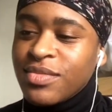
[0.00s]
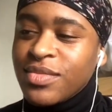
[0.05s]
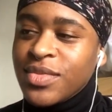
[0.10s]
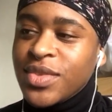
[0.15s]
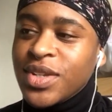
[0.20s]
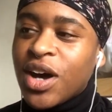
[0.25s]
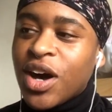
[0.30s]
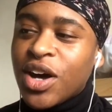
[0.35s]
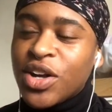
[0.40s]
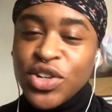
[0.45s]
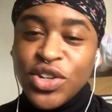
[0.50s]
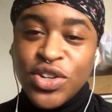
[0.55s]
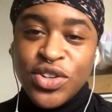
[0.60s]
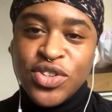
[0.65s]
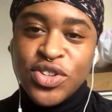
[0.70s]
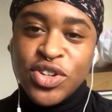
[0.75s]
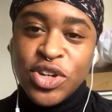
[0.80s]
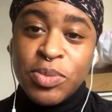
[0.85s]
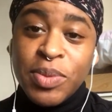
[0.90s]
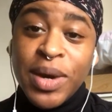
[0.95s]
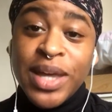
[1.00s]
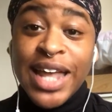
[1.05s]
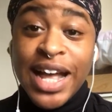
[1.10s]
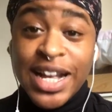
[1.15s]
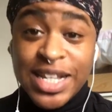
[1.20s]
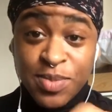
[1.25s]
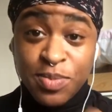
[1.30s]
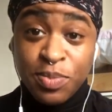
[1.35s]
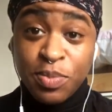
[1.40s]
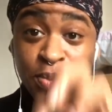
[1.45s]
on YouTube. And that's
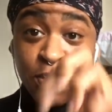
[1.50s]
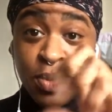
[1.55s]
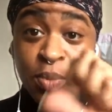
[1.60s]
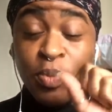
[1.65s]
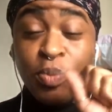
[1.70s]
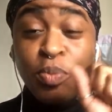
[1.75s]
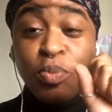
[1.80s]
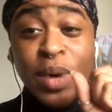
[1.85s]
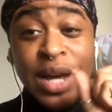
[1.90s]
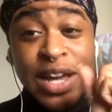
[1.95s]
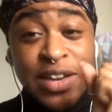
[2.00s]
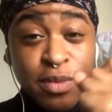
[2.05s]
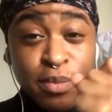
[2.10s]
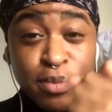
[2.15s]
even more